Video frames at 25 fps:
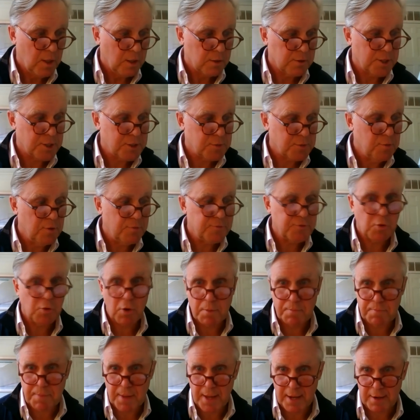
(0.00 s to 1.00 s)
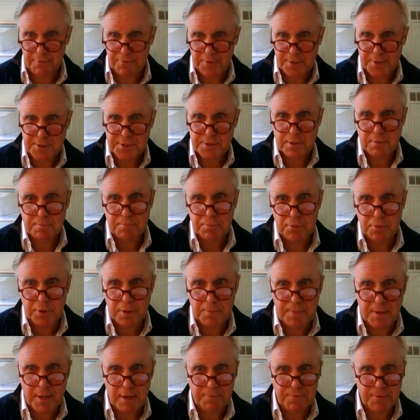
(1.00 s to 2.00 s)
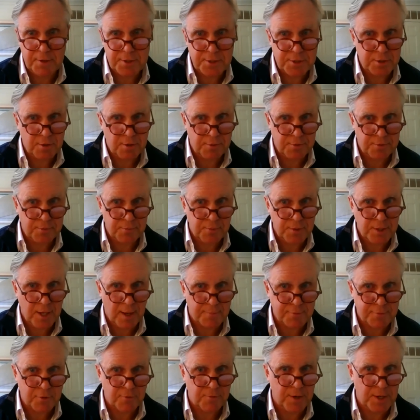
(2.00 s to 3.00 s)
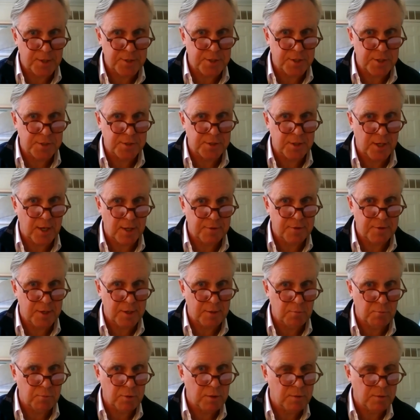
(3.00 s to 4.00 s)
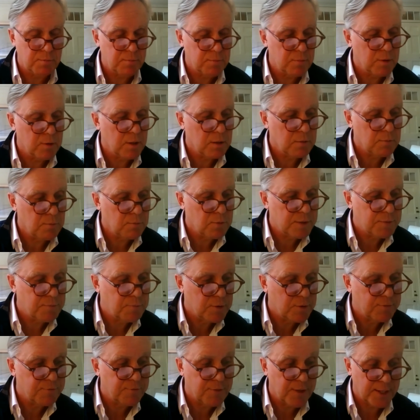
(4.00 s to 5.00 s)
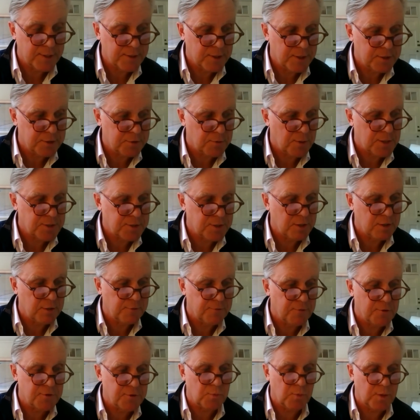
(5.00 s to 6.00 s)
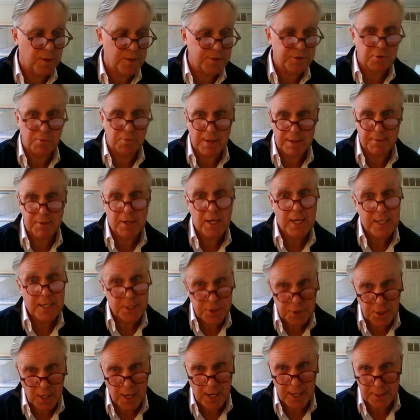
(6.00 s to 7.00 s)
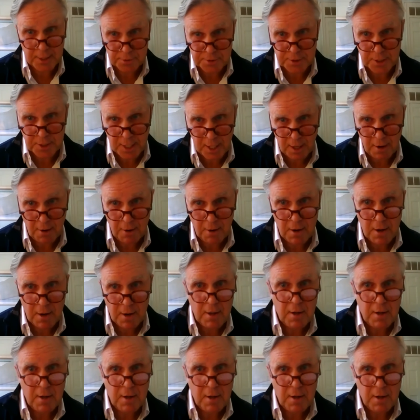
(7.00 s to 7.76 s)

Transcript: Let's move toward benefits. Employee benefits, there are 3 observations that I think we would find interesting. The first one is around child care.